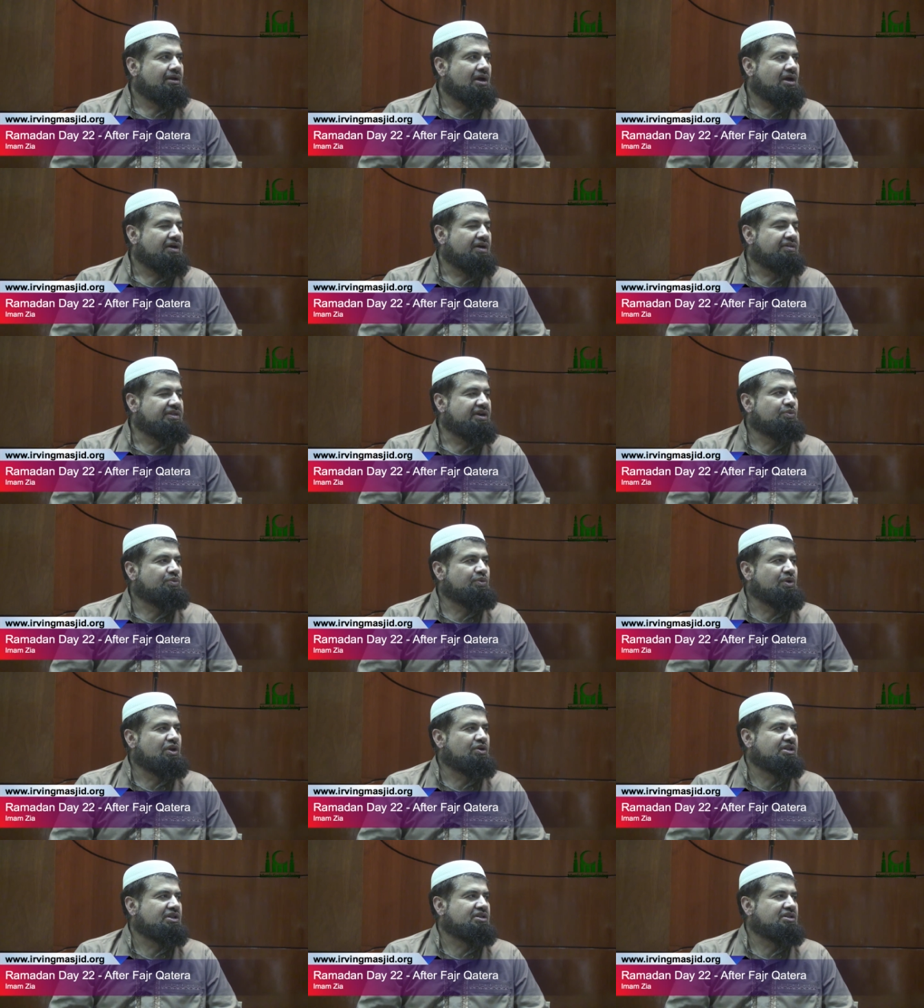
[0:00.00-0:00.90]
And then we
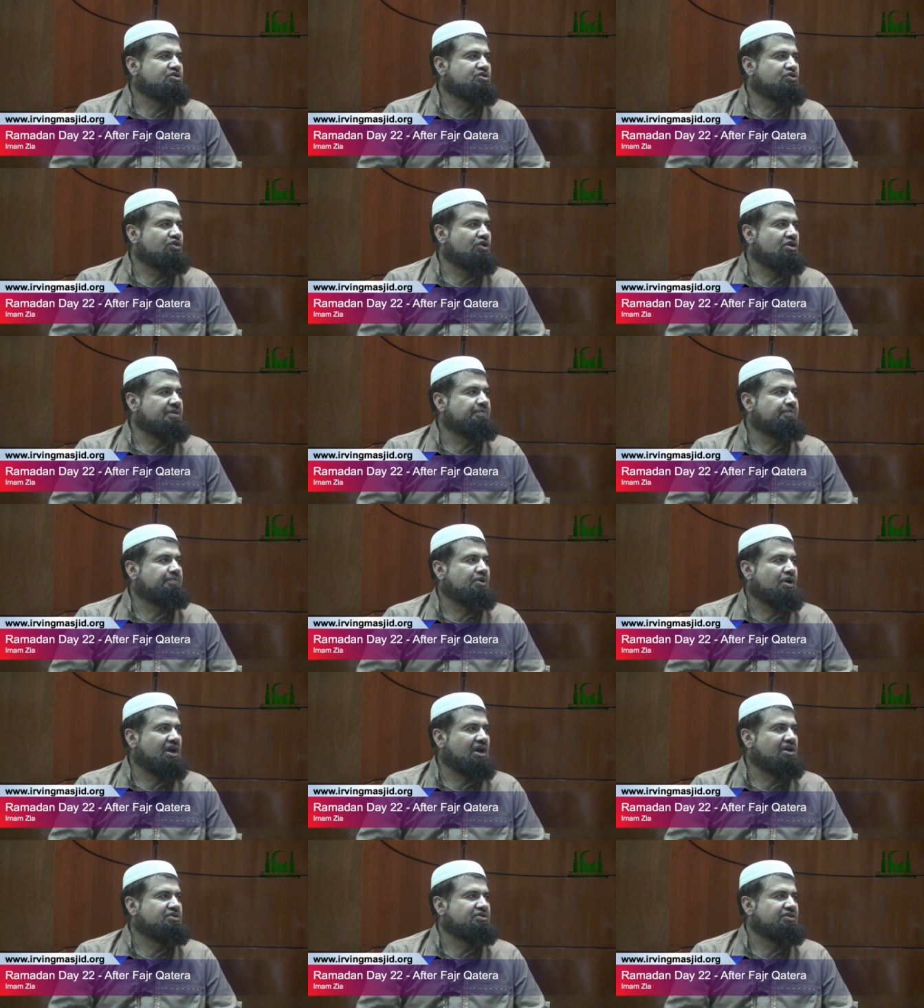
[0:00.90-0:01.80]
look at the story
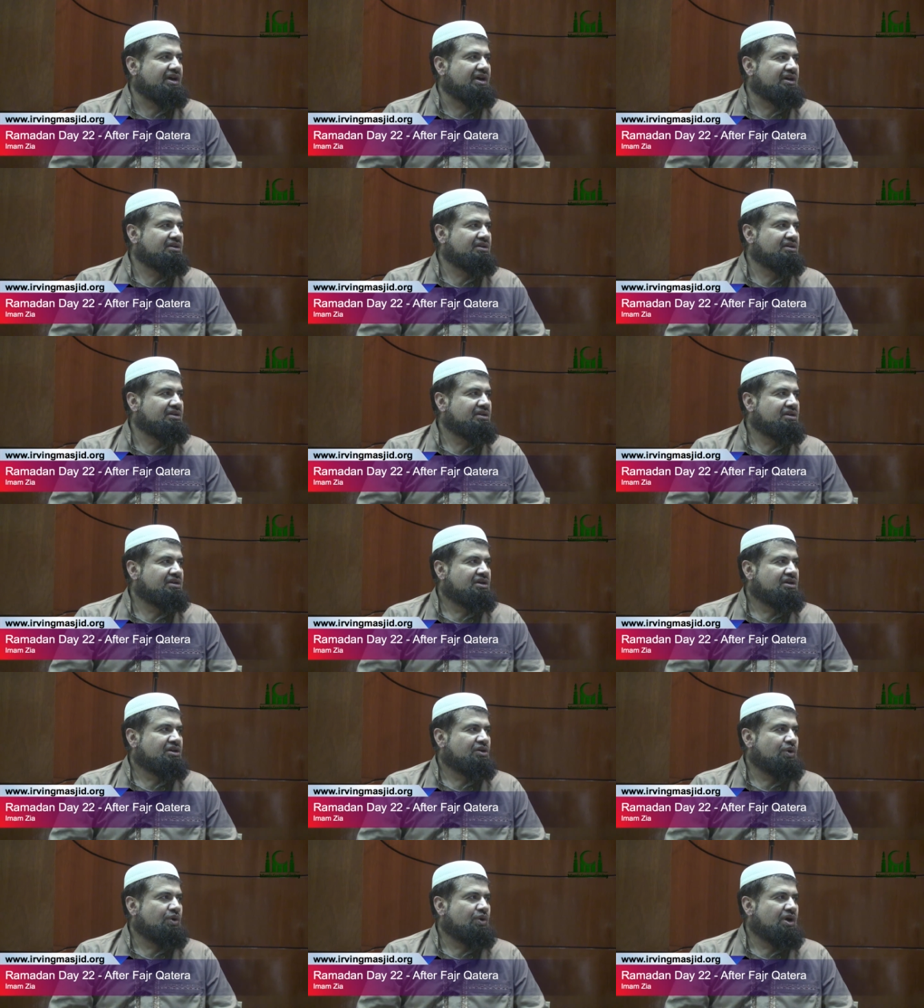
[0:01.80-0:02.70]
prior to that,
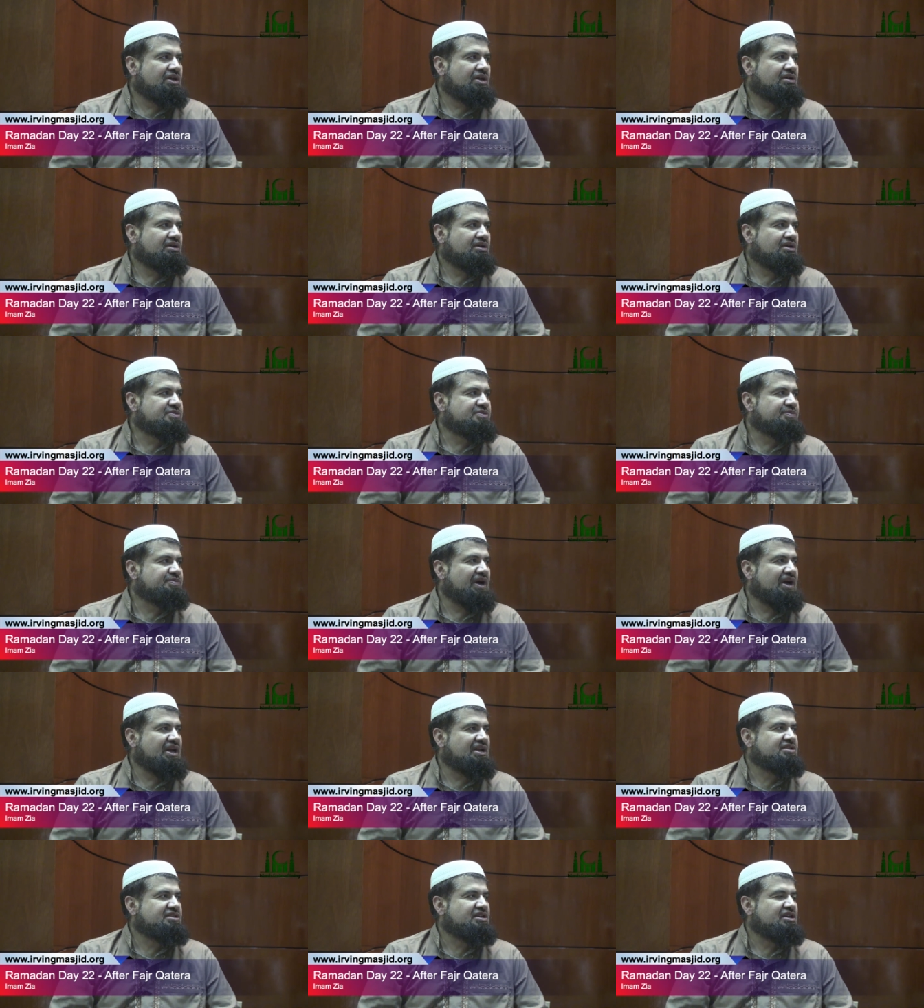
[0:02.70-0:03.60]
when
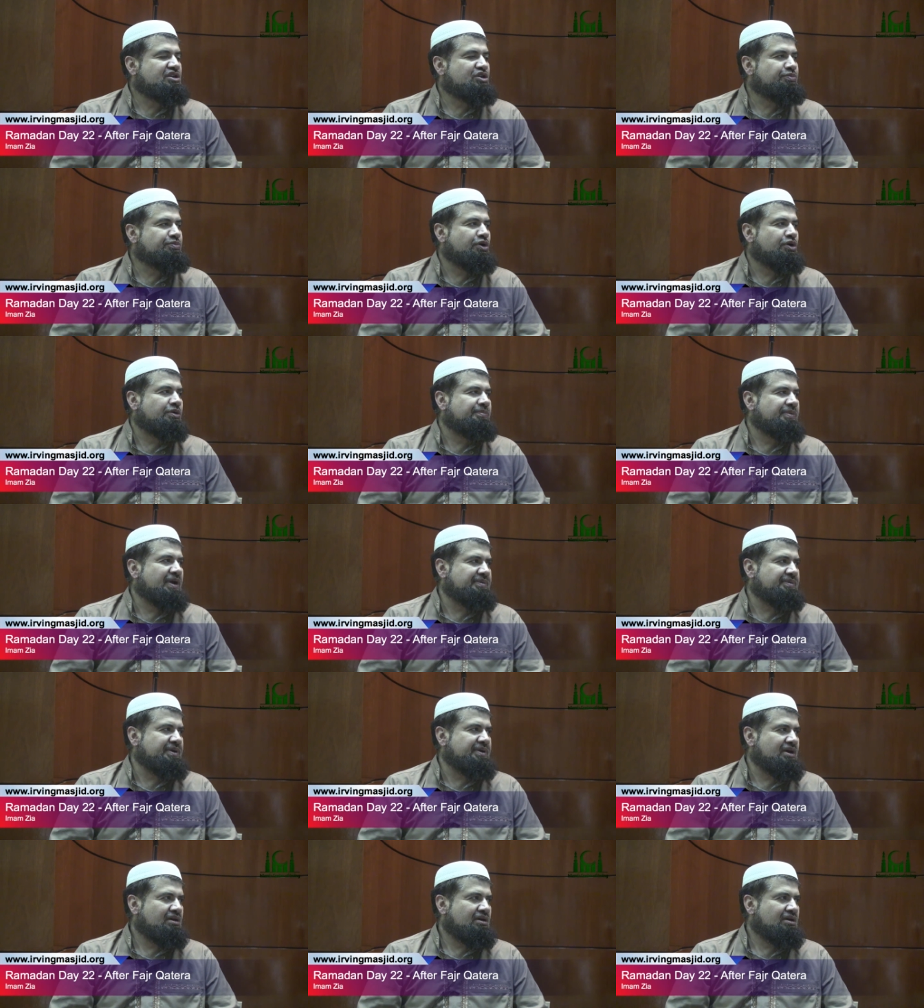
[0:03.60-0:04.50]
Ismail is a newborn
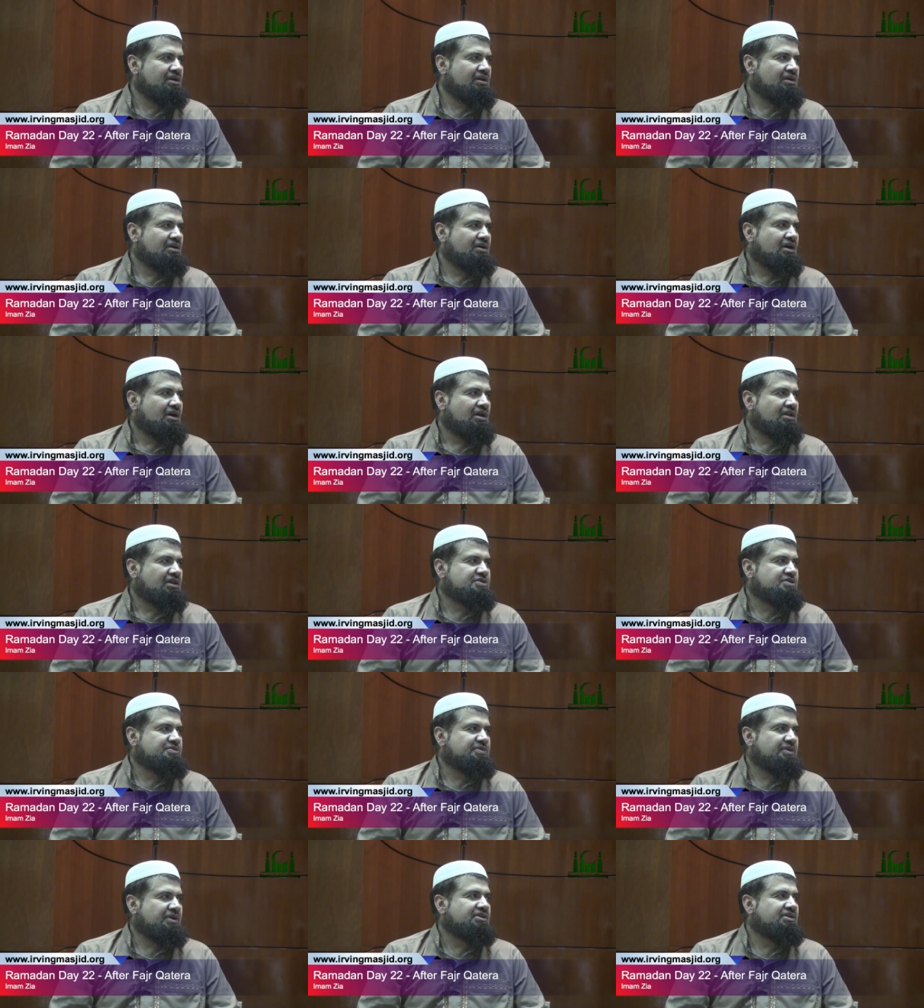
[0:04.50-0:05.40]
baby, Allah
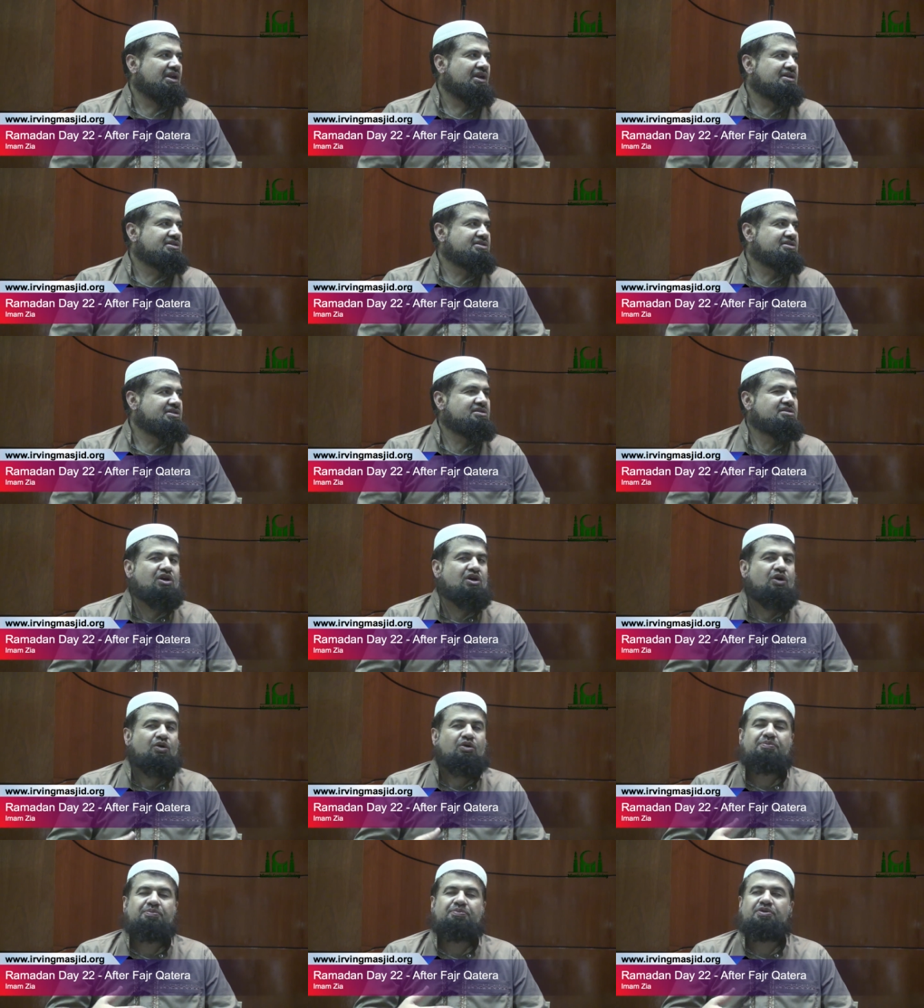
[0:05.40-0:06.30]
subhanahu wa ta'ala says,
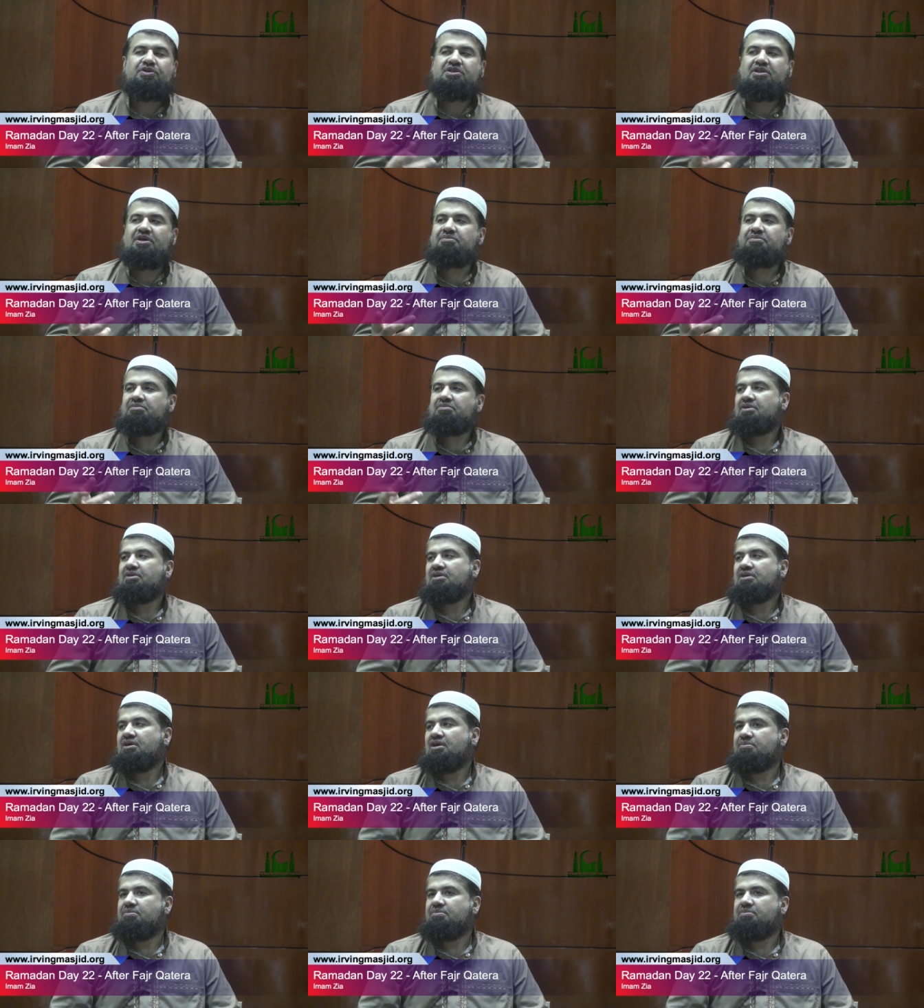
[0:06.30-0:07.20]
go and put them
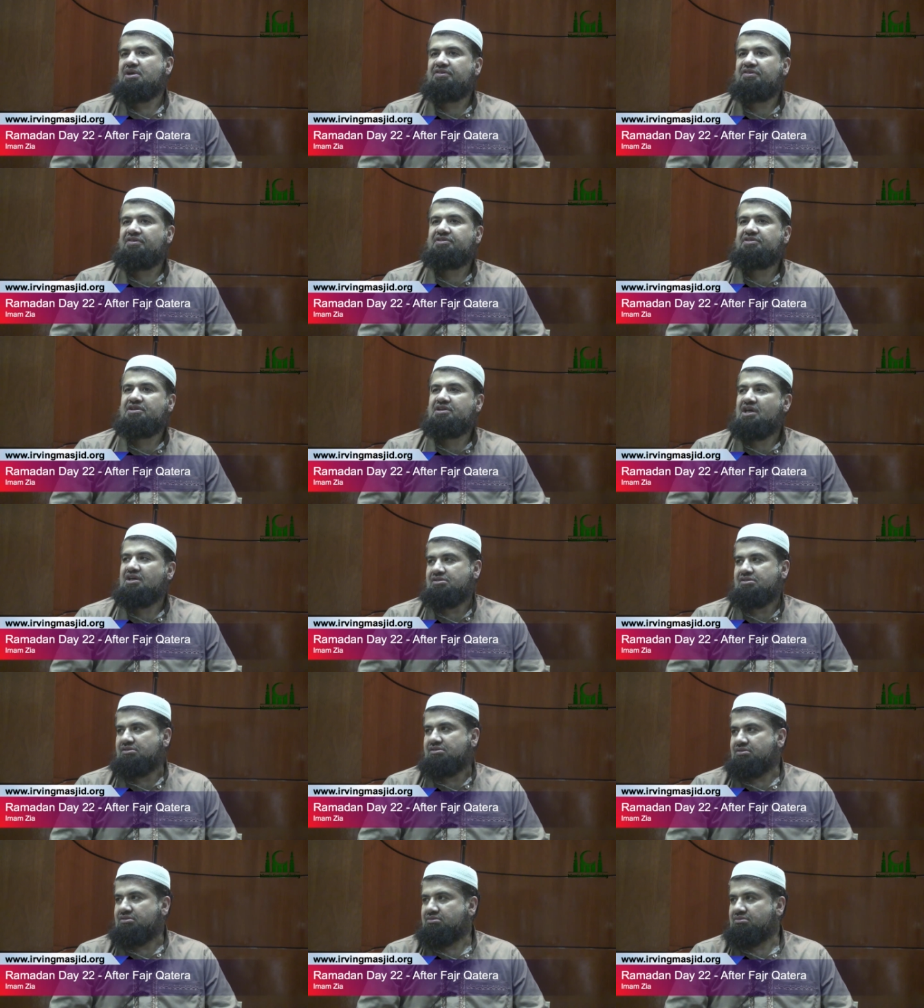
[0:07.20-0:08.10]
in the middle of the desert.